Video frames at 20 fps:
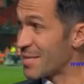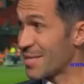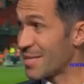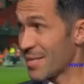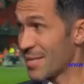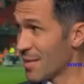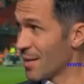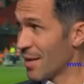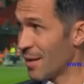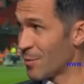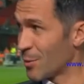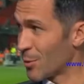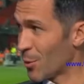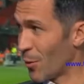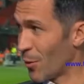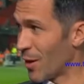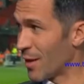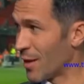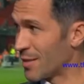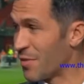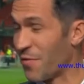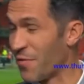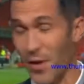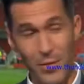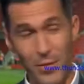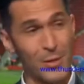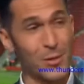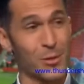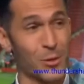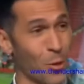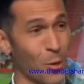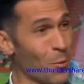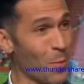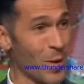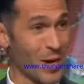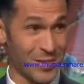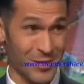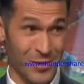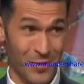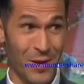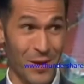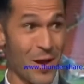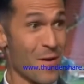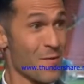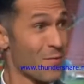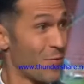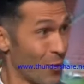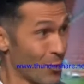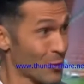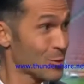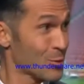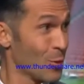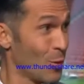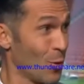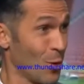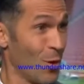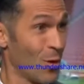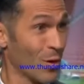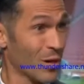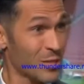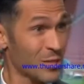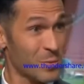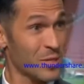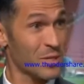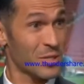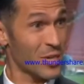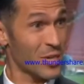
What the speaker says: seen James Rodriguez defending so much for so long. He's been